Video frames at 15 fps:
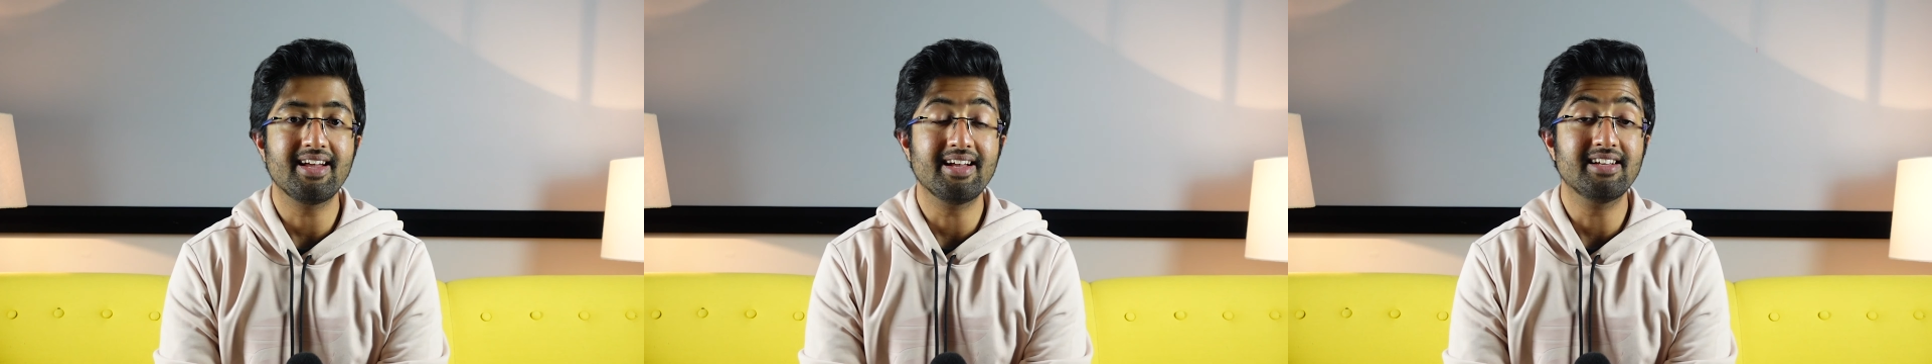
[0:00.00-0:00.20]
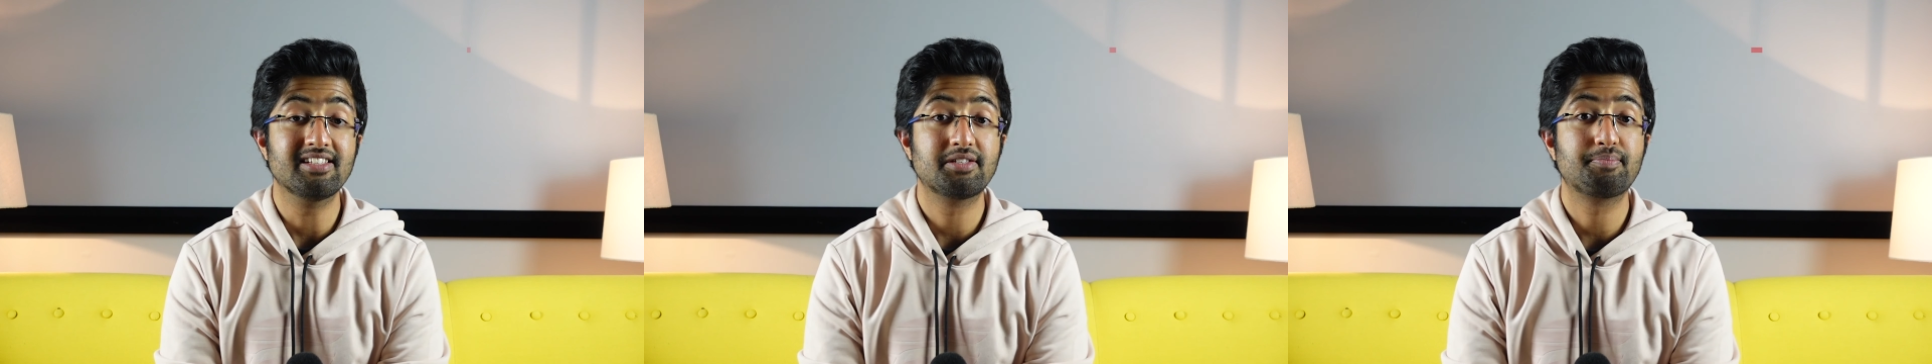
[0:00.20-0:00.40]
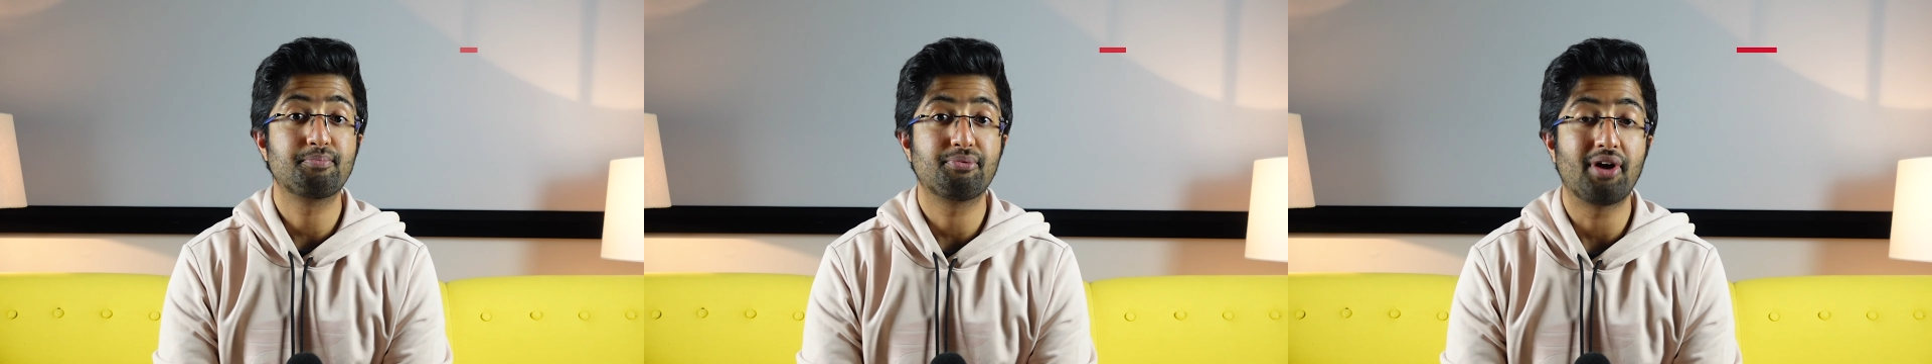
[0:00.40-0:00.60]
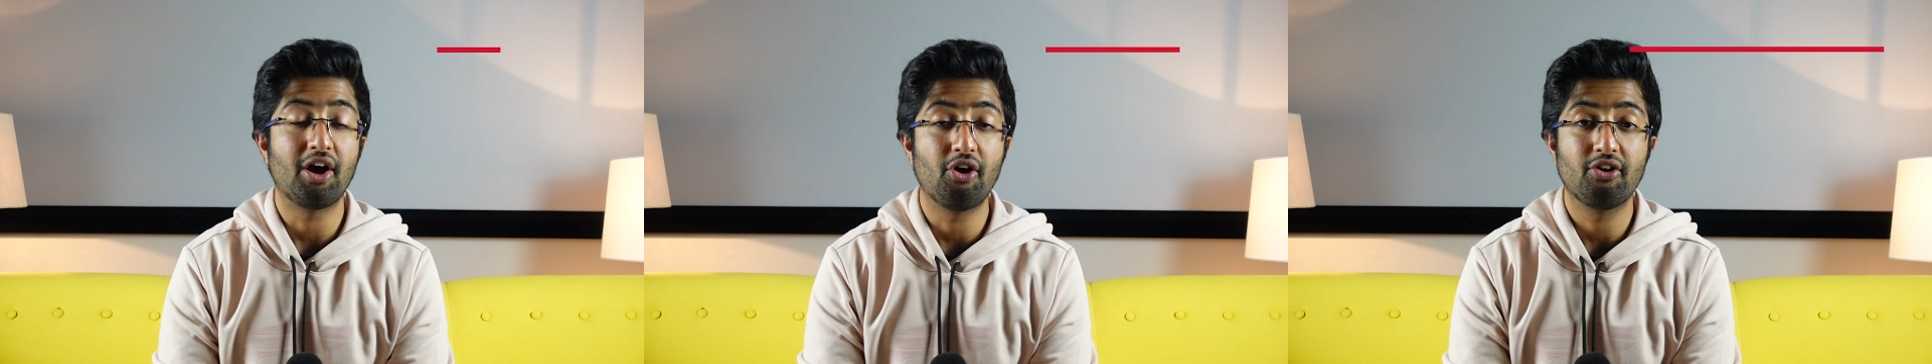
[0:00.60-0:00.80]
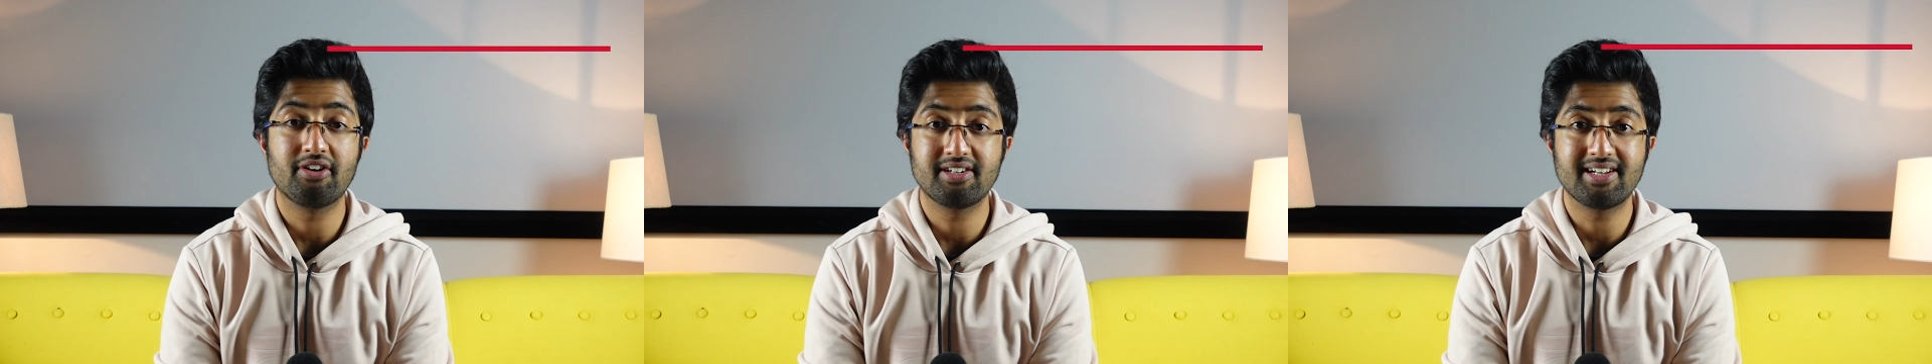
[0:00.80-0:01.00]
is
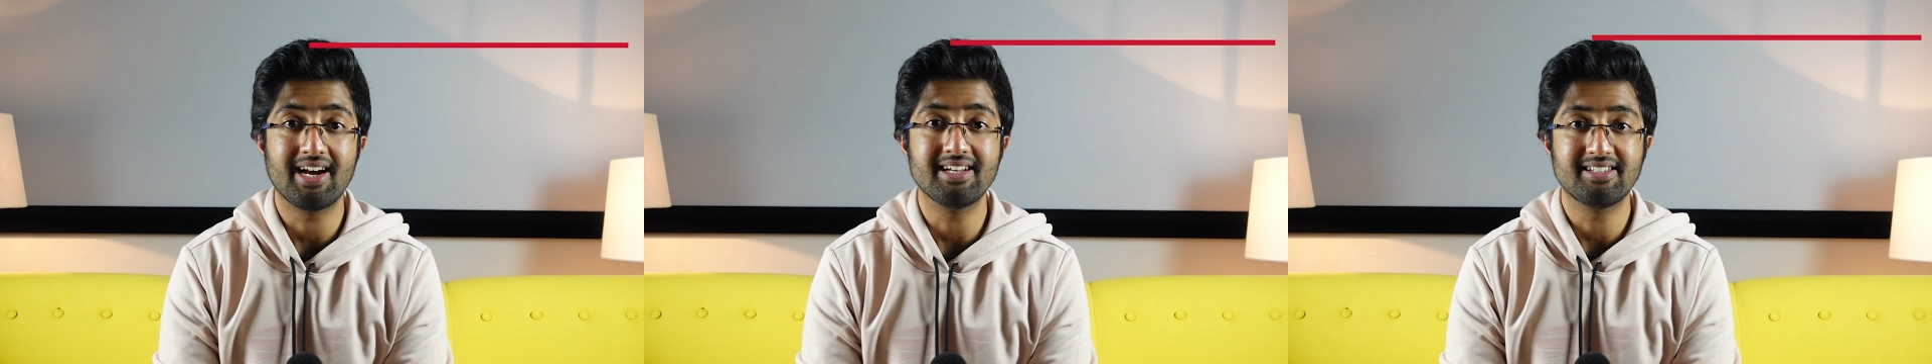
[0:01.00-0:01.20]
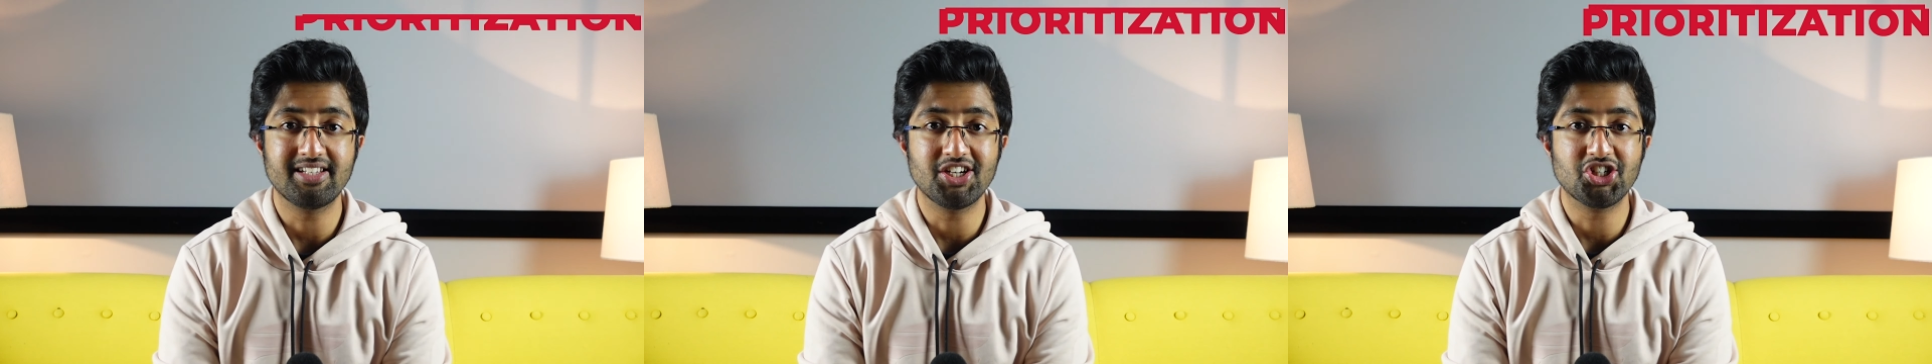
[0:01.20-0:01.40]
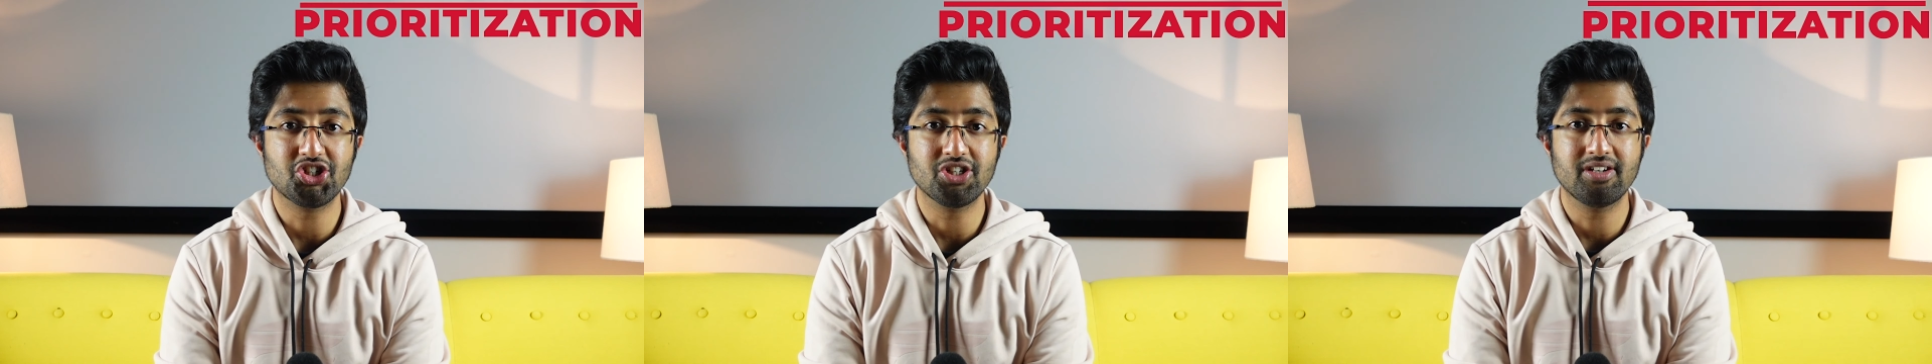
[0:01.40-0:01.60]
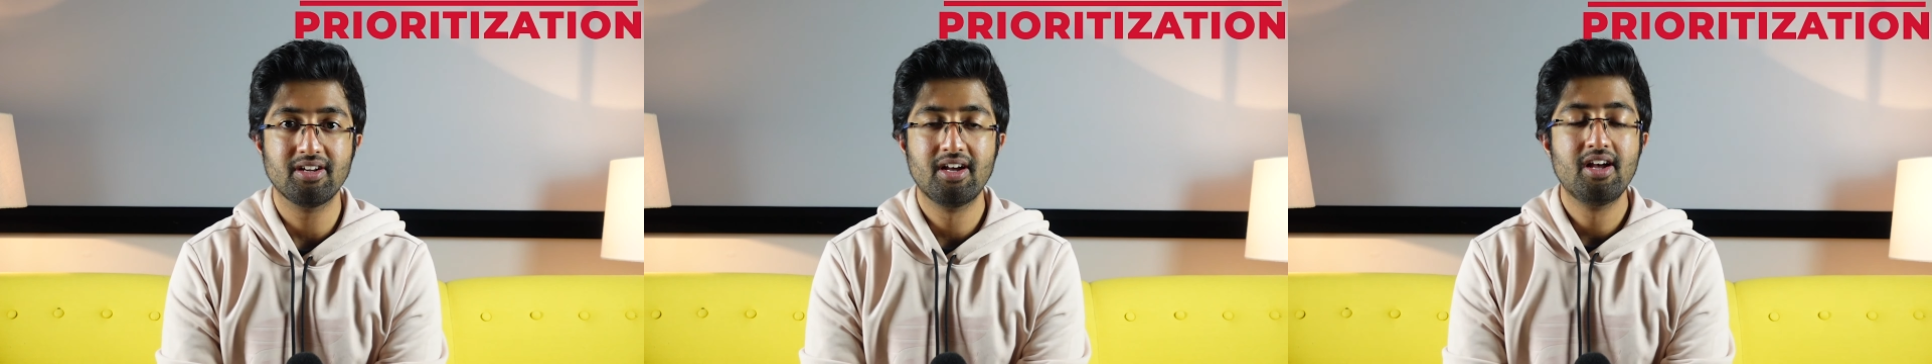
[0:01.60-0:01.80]
prioritization.